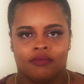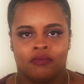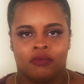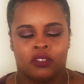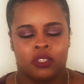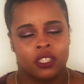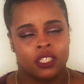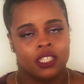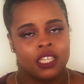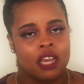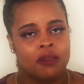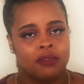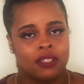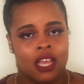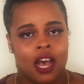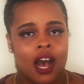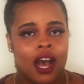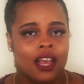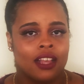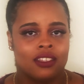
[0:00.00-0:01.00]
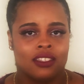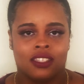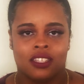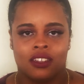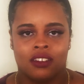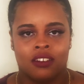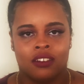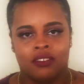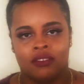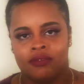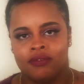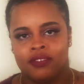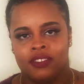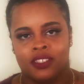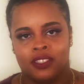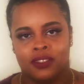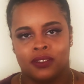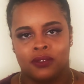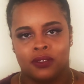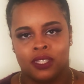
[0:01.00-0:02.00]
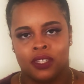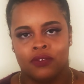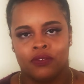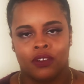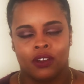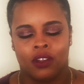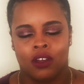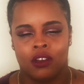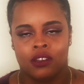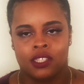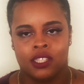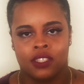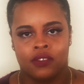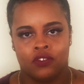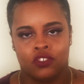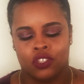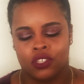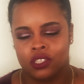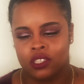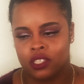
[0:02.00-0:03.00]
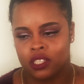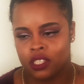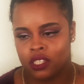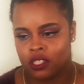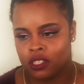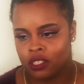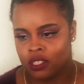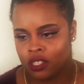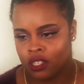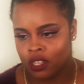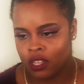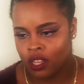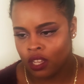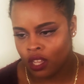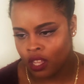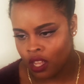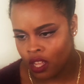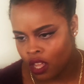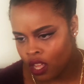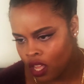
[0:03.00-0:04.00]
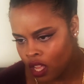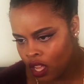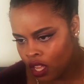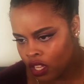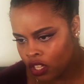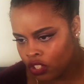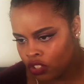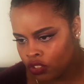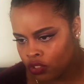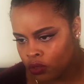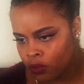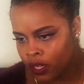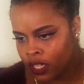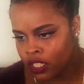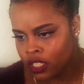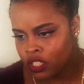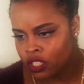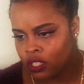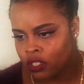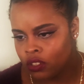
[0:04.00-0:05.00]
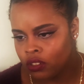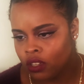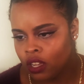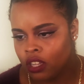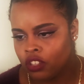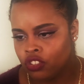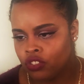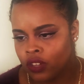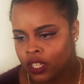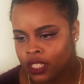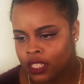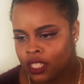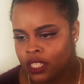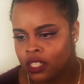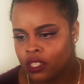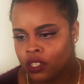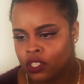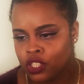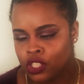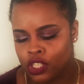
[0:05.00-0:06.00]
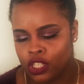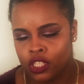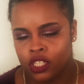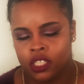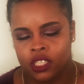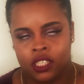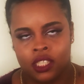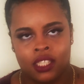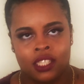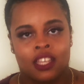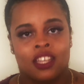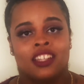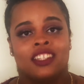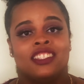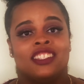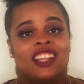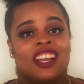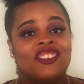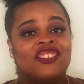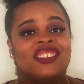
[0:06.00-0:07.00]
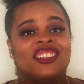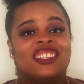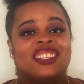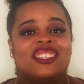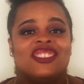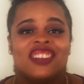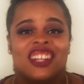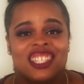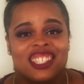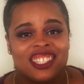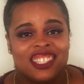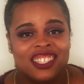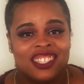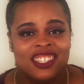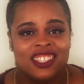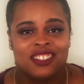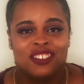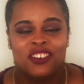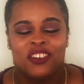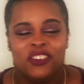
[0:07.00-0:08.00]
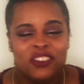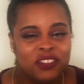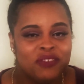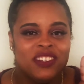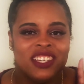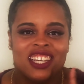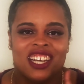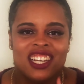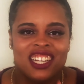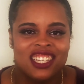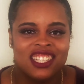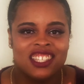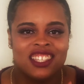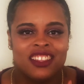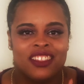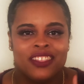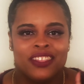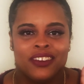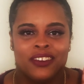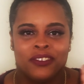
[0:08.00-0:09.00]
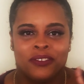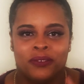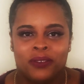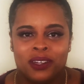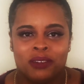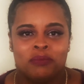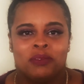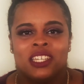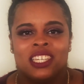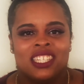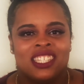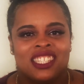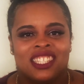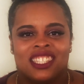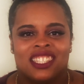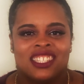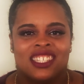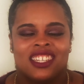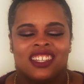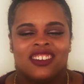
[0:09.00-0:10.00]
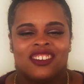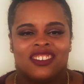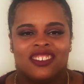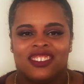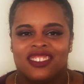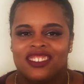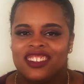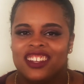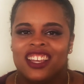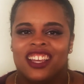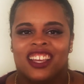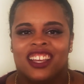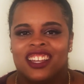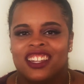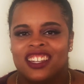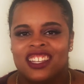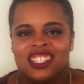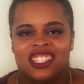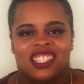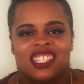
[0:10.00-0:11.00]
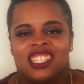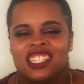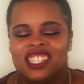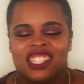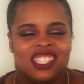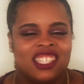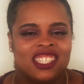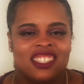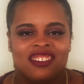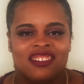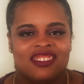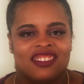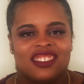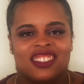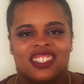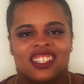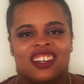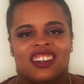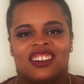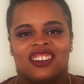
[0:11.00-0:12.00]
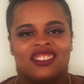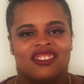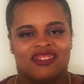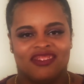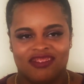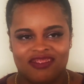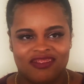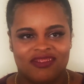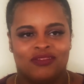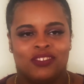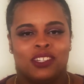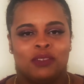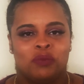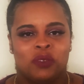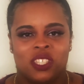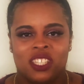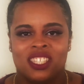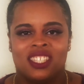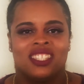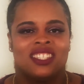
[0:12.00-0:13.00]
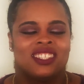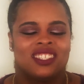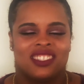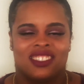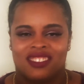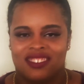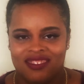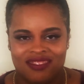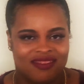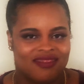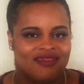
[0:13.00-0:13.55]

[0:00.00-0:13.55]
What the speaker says: most of the time it's hot, so there's no need for long sleeve shirts. Dresses or skirts? Definitely dresses, only because they're one piece and it's easy. So one piece,